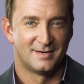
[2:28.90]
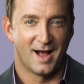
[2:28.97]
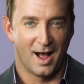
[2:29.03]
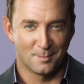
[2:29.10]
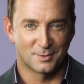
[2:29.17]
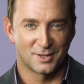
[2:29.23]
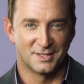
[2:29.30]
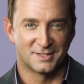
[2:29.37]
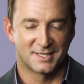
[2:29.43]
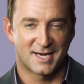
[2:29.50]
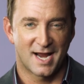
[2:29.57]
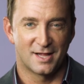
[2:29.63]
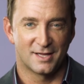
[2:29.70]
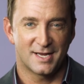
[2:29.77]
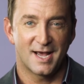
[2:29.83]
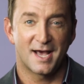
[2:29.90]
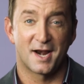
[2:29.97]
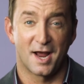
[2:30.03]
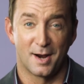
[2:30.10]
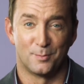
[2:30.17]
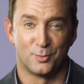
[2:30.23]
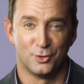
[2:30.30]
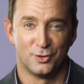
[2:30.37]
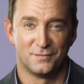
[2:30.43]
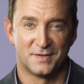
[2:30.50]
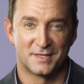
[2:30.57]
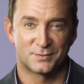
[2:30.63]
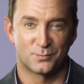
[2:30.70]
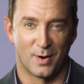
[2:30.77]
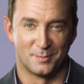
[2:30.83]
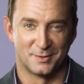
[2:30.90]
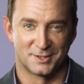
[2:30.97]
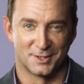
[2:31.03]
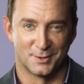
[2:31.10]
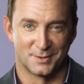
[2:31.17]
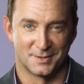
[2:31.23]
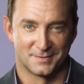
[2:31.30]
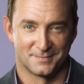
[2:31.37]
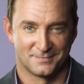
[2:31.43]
I'm Clinton Kelly, and I approve this webisode.